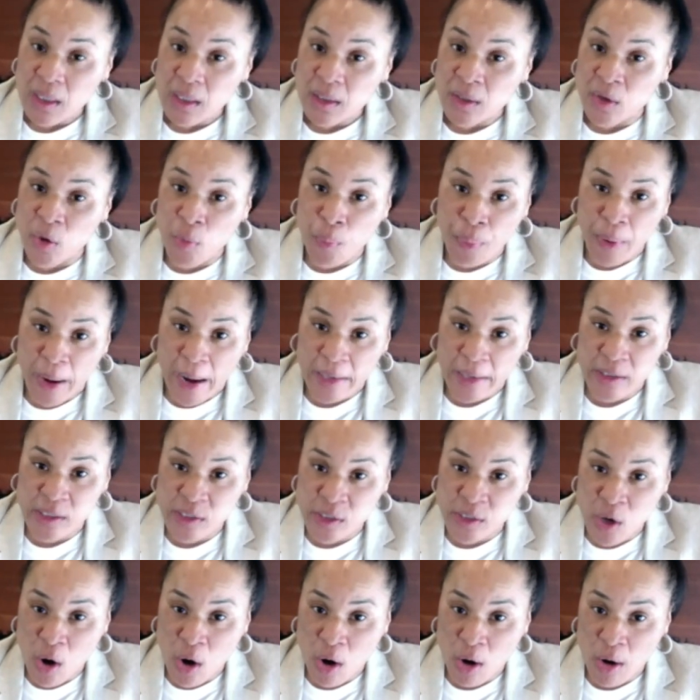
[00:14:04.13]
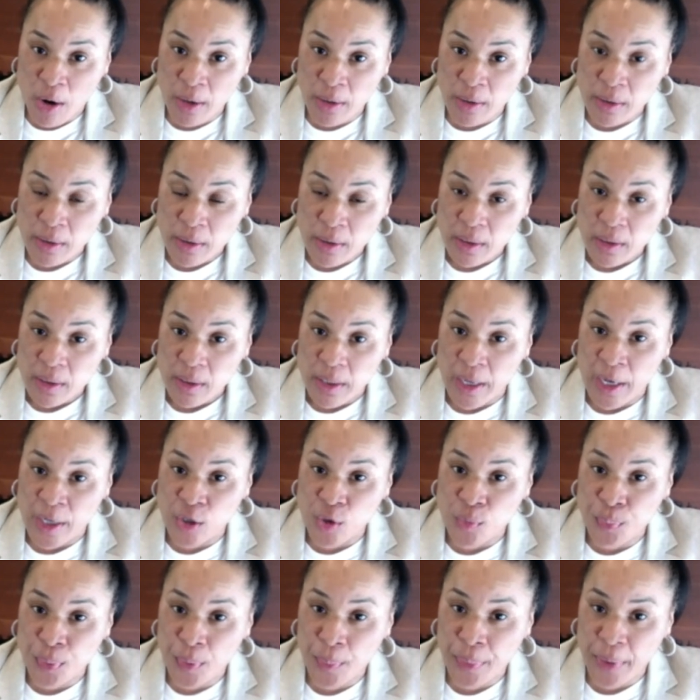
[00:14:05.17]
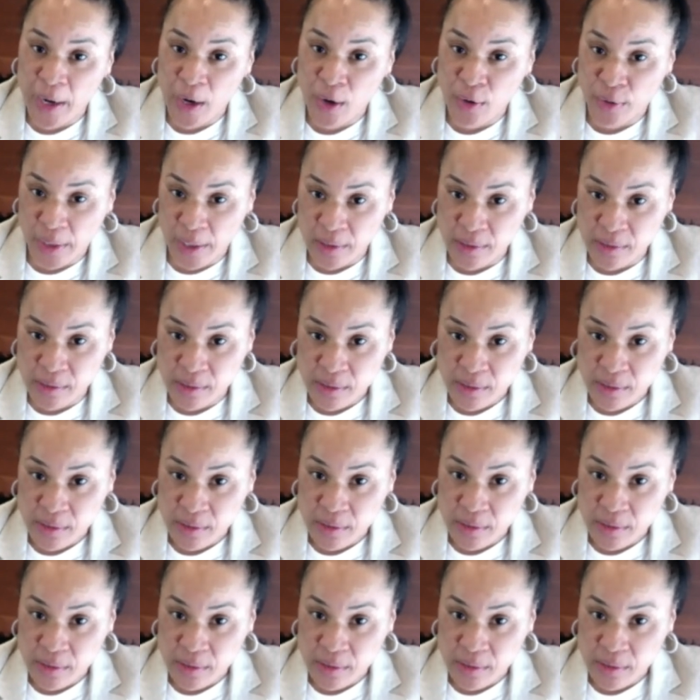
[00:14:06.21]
you practiced hard and you prepared us.